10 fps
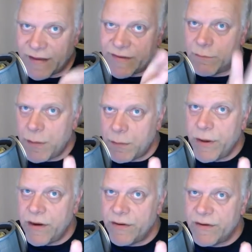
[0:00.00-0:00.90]
gets a little
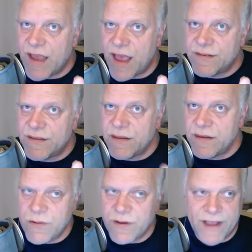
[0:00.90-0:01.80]
bit bigger in size
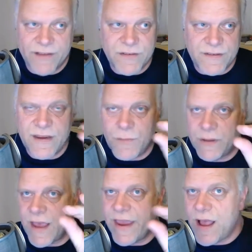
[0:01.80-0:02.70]
so that you can actually see
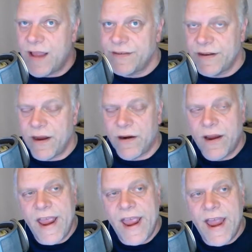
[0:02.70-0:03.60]
what the icons in
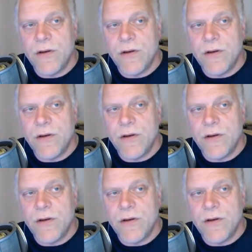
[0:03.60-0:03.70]
there,